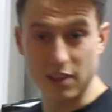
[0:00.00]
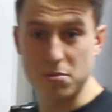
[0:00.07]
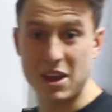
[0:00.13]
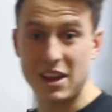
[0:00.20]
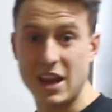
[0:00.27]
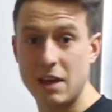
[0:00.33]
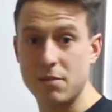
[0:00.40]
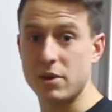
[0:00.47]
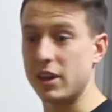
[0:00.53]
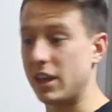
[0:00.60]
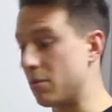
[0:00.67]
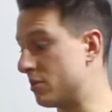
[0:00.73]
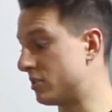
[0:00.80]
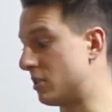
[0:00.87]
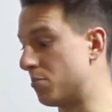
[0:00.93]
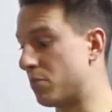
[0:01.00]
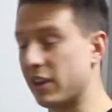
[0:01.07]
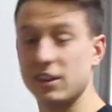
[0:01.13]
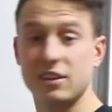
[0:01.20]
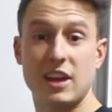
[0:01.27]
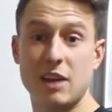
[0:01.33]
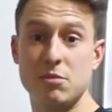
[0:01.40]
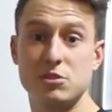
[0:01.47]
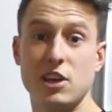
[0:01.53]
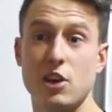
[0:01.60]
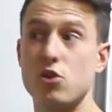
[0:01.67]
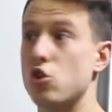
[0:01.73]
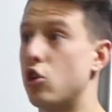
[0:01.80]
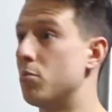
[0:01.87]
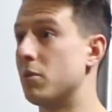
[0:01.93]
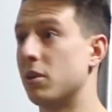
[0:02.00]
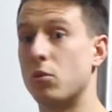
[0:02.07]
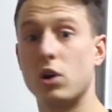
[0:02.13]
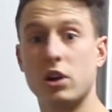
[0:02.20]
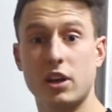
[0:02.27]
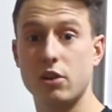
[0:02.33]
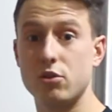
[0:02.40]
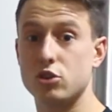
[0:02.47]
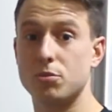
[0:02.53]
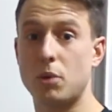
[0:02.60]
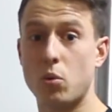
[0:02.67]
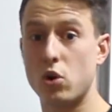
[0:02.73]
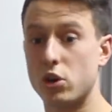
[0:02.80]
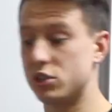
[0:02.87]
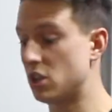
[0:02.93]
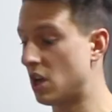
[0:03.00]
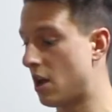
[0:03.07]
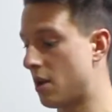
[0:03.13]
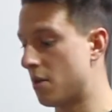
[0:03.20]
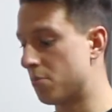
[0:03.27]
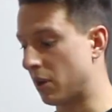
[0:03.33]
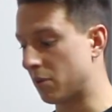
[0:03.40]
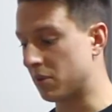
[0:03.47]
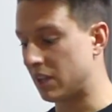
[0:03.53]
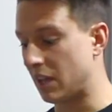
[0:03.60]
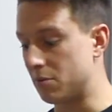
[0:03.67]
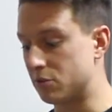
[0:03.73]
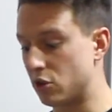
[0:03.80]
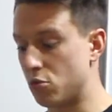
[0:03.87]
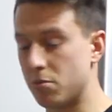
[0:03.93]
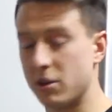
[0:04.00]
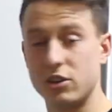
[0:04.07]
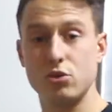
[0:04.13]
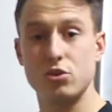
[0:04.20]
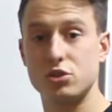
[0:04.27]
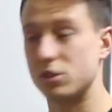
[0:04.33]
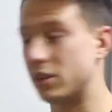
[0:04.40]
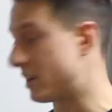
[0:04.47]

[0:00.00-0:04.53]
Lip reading: the main aim is to bring the times down on my workouts, on my WODs, bring the times down by using